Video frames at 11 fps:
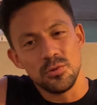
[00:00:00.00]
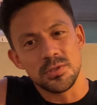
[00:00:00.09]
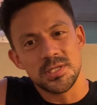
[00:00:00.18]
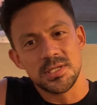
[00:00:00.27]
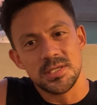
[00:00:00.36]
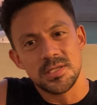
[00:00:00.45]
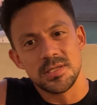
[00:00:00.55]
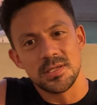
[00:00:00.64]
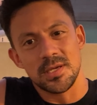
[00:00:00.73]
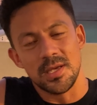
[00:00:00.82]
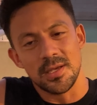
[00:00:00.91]
to
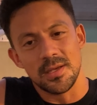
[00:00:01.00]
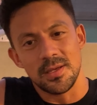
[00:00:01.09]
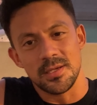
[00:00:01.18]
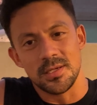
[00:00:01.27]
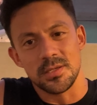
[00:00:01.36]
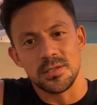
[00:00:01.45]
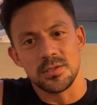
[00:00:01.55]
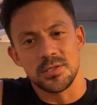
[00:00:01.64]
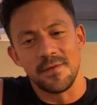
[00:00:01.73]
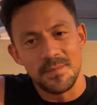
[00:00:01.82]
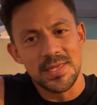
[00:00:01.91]

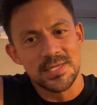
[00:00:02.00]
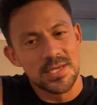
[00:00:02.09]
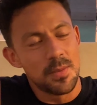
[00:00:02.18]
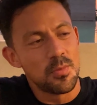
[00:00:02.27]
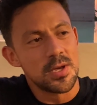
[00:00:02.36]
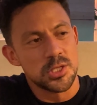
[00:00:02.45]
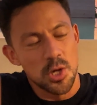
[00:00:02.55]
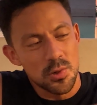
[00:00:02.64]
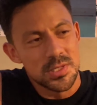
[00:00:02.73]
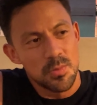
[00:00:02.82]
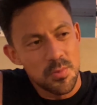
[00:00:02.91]
submit someone,
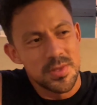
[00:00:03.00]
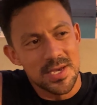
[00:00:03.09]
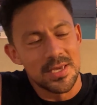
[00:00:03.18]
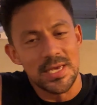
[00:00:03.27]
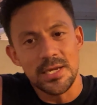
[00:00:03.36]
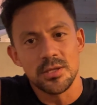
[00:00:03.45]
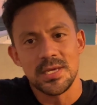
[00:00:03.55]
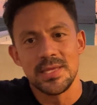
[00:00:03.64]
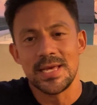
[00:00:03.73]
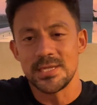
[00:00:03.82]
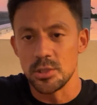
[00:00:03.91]
choke someone with a
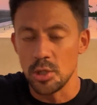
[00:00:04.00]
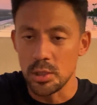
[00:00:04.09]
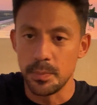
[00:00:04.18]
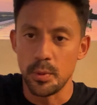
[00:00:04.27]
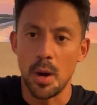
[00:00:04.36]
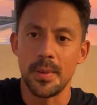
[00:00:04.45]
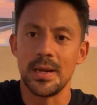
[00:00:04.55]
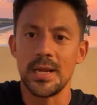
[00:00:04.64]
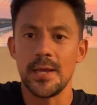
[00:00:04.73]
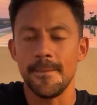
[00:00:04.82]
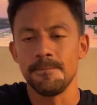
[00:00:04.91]
guillotine that's not
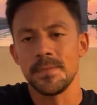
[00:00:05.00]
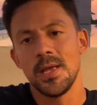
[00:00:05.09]
properly,